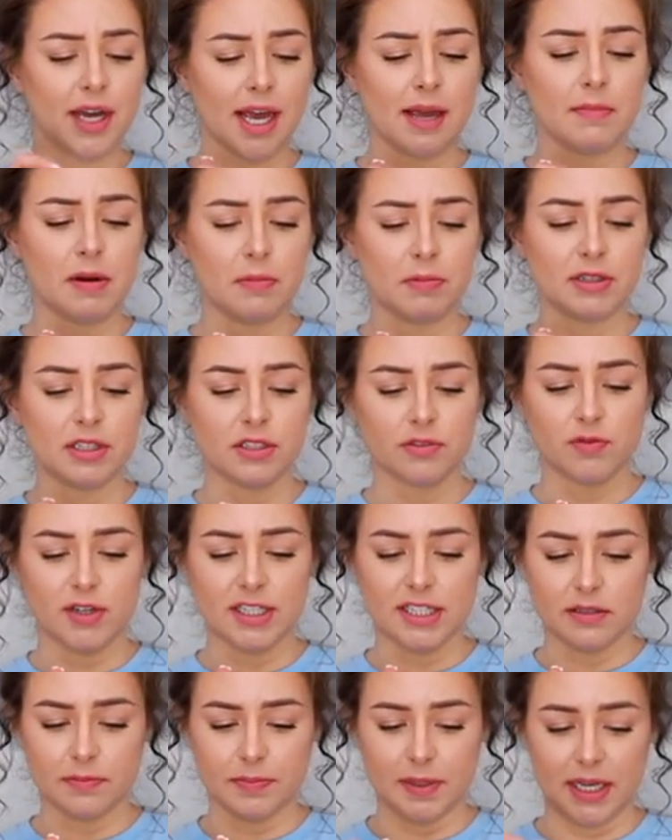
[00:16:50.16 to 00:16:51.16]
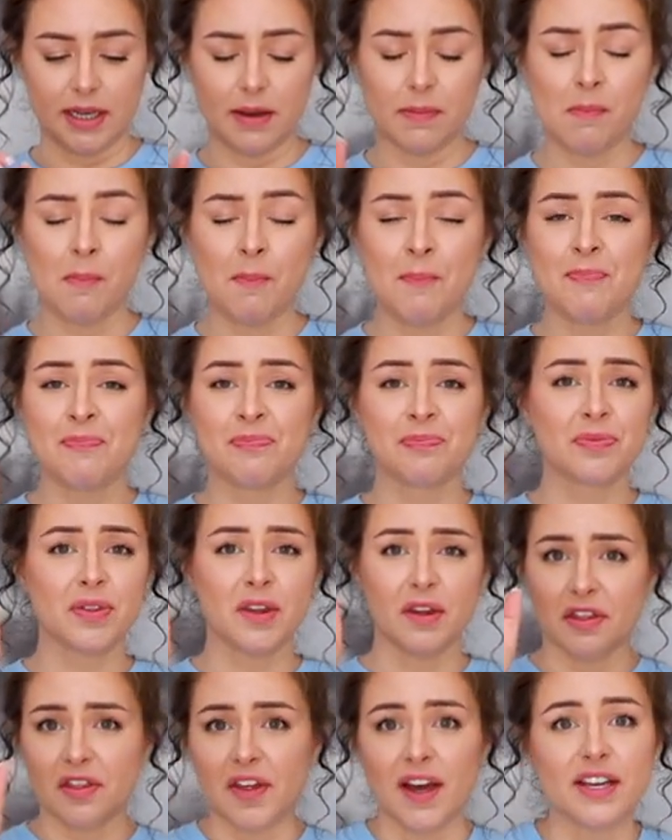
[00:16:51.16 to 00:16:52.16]
came up with this recipe,
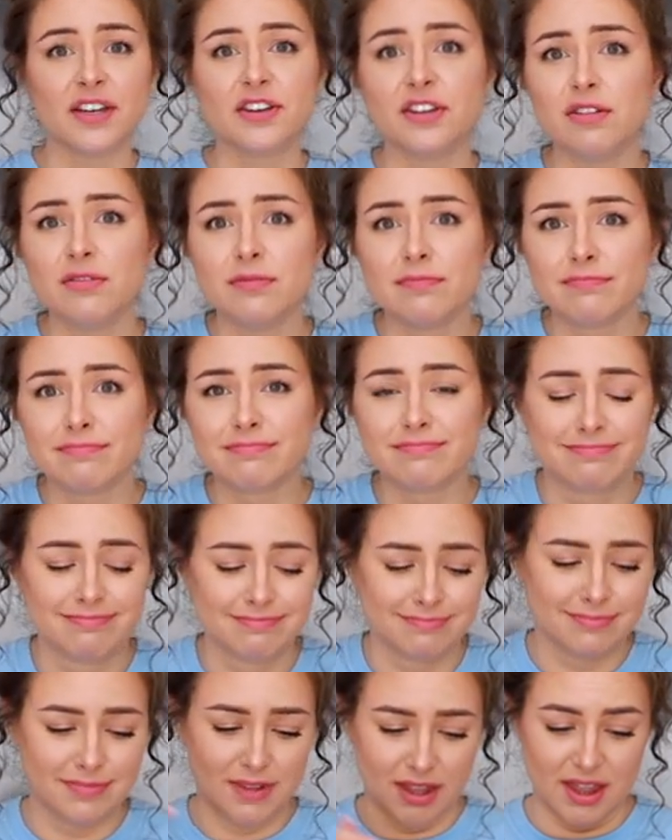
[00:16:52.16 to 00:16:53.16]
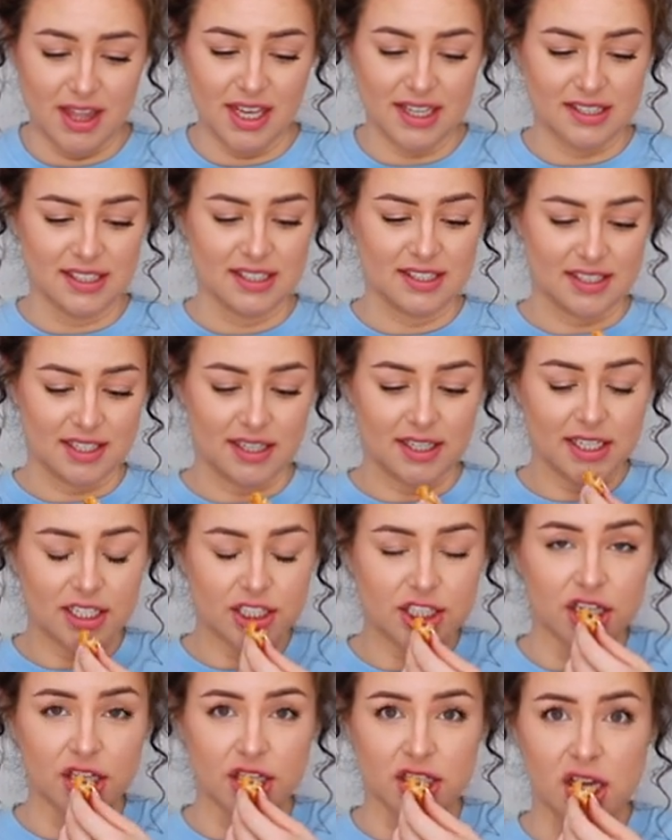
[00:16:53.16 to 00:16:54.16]
thank you. This is
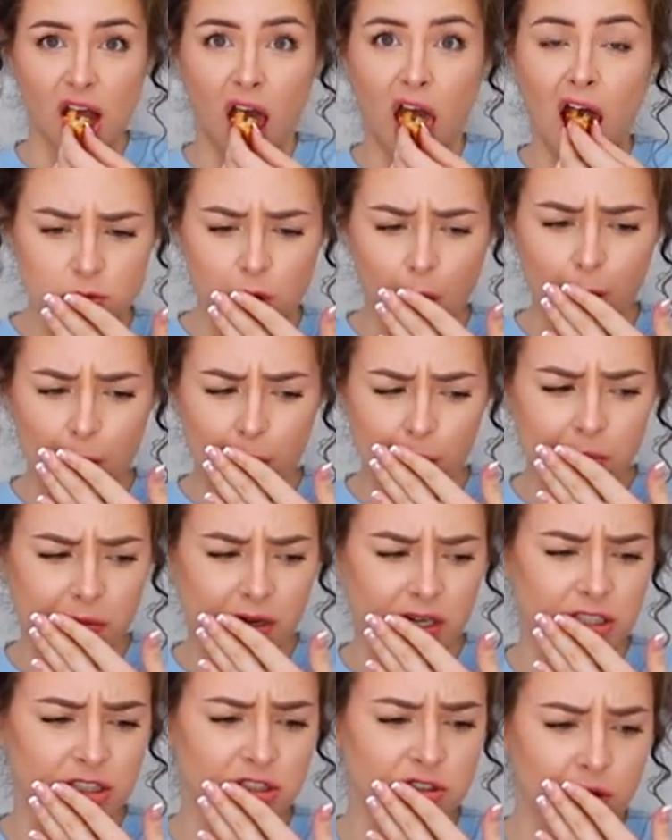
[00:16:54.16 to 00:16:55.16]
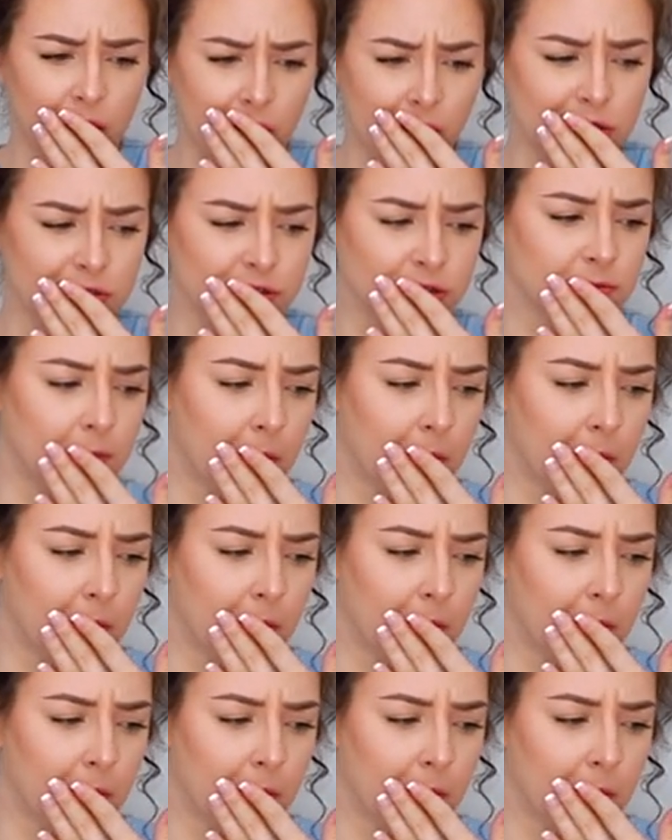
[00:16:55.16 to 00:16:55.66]
delicious. Oh my gosh.